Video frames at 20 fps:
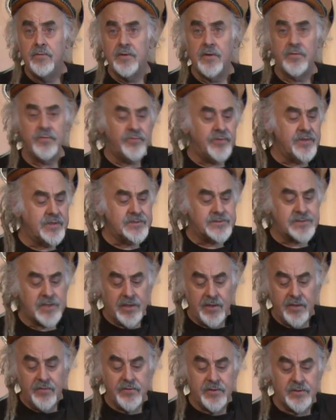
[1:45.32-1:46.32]
the other thing is
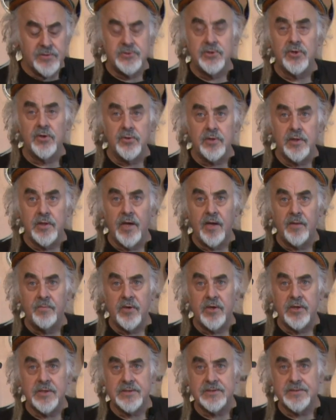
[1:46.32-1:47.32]
the internal
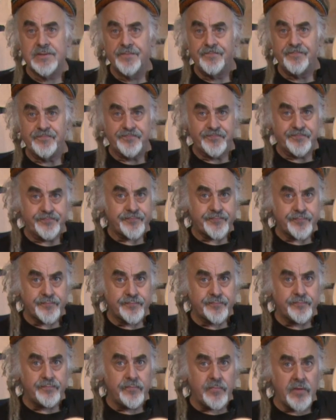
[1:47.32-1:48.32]
harmonics
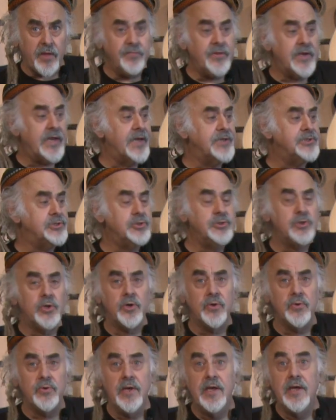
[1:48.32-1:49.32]
that, as you
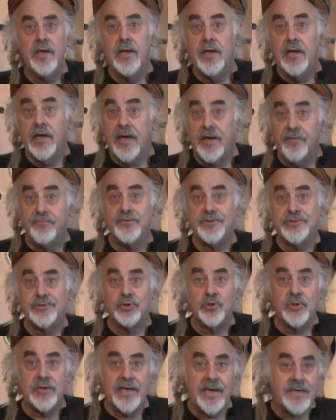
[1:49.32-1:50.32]
know, every
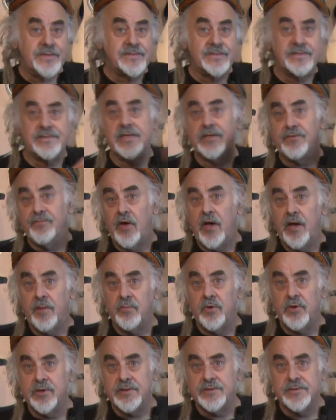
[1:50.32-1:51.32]
string has a set of
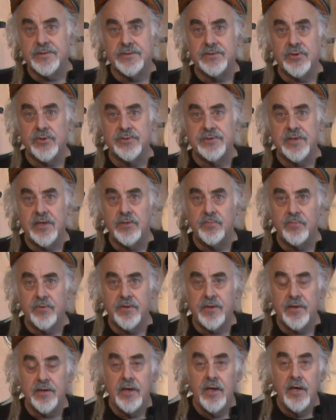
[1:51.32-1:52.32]
harmonics associated
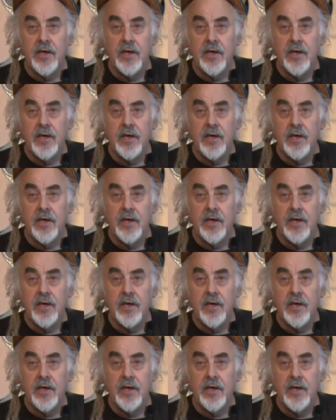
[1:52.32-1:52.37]
with it.